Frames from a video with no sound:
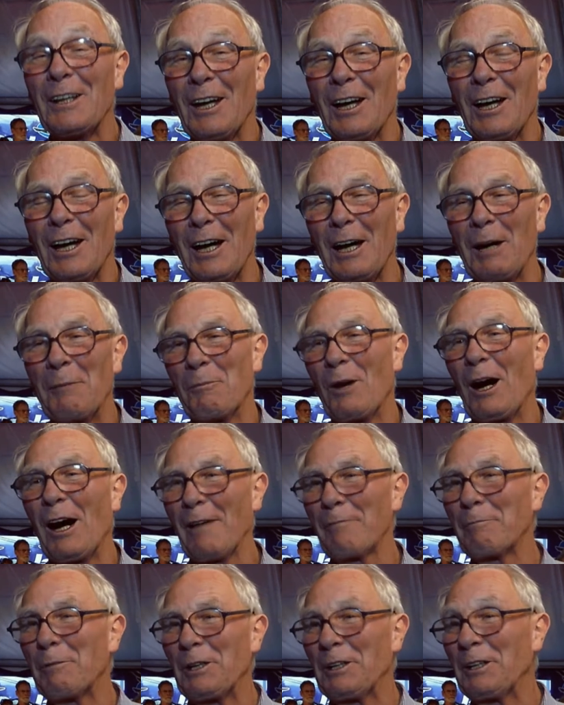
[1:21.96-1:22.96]
Um,
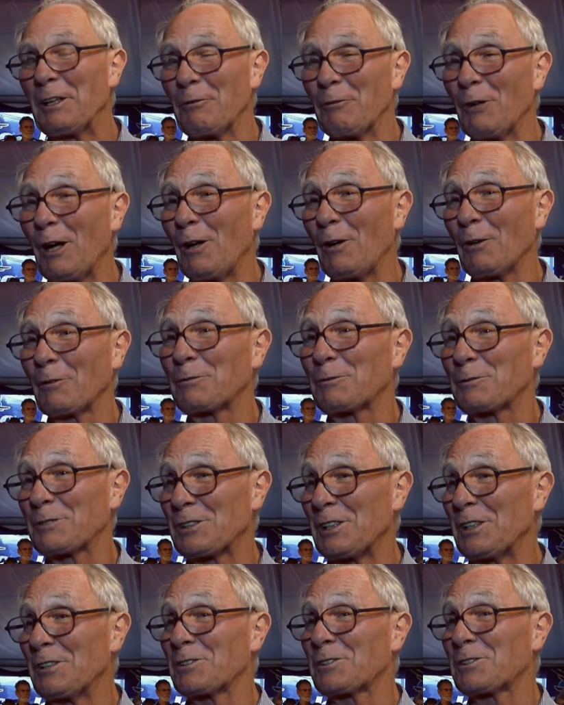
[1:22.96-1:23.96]
I've been involved
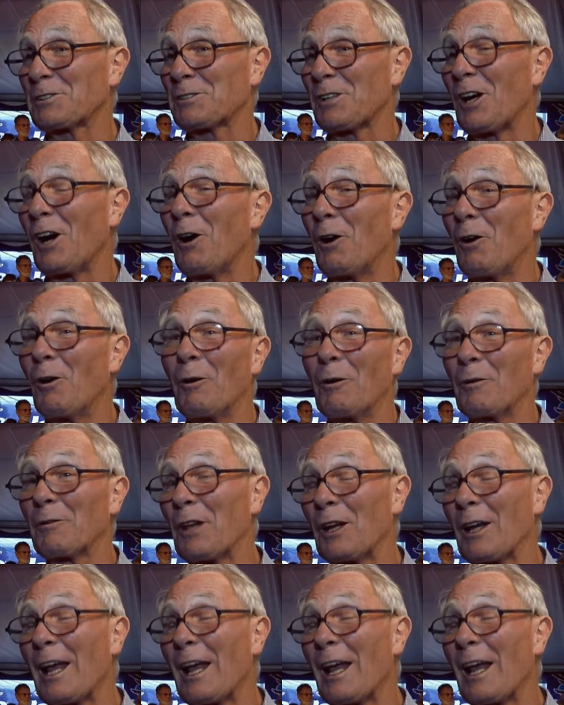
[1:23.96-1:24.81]
since oh, the